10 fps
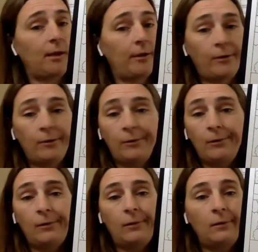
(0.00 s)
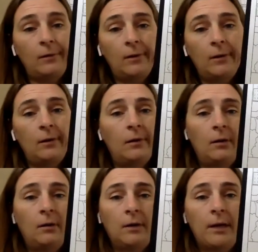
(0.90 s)
No.
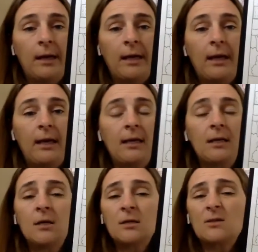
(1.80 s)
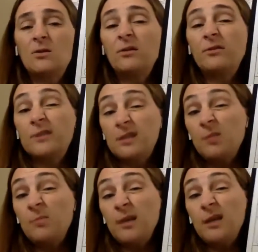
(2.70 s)
Okay. So if it's
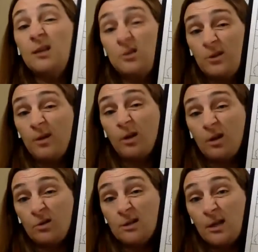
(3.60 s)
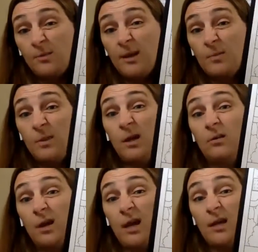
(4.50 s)
going to be in the tree, we know it's going to be up
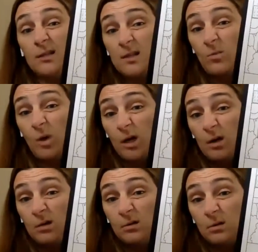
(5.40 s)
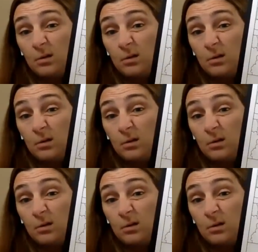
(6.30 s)
there, right? Somewhere?